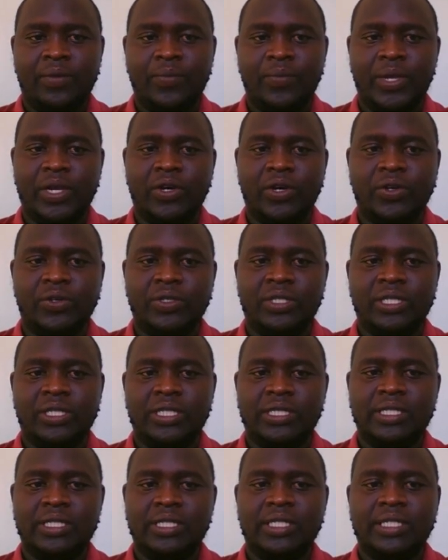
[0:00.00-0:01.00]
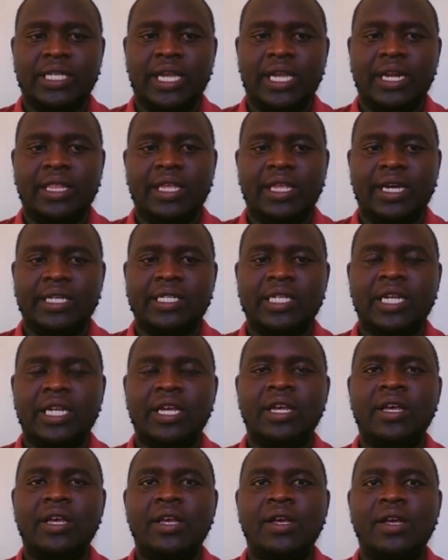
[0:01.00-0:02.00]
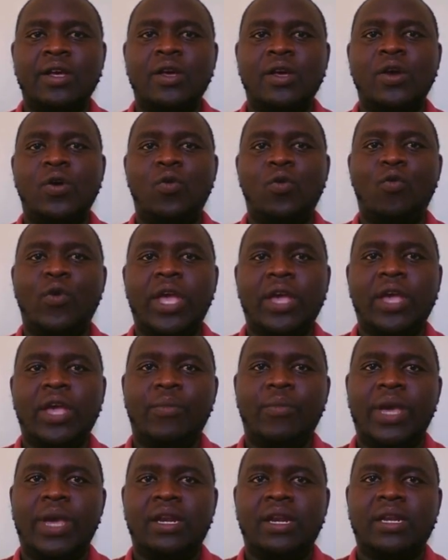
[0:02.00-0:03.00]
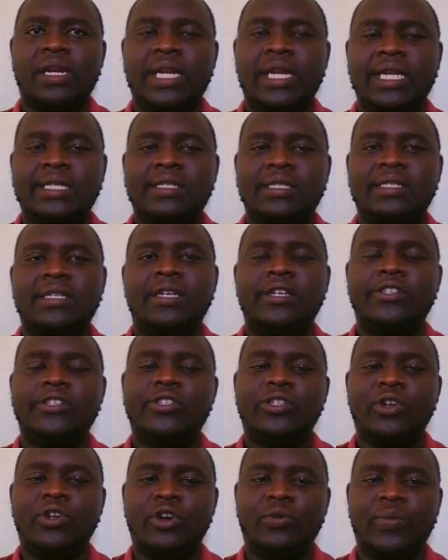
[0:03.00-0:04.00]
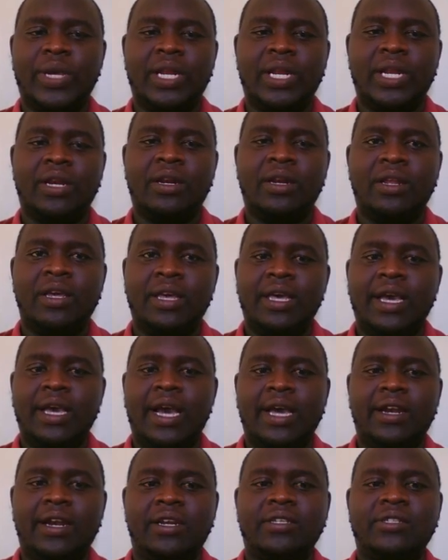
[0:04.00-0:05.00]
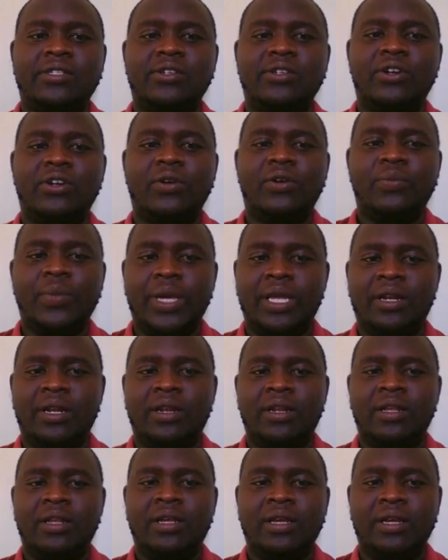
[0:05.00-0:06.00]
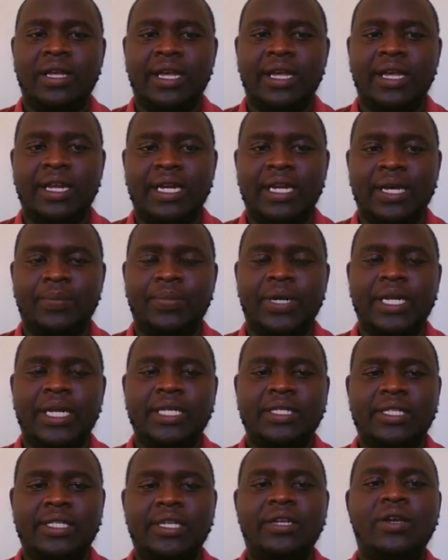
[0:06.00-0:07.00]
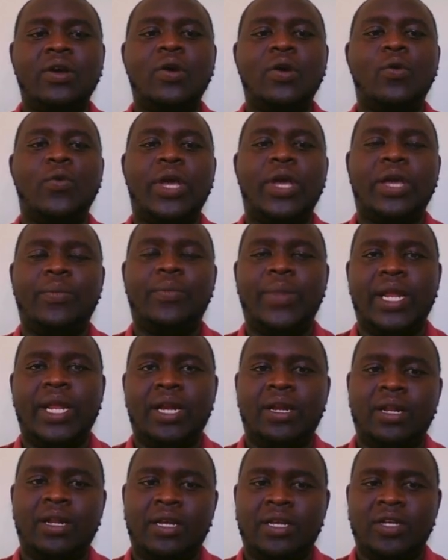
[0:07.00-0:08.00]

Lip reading: Because it is said that weak men raised strong men, and strong men end up raising weak men.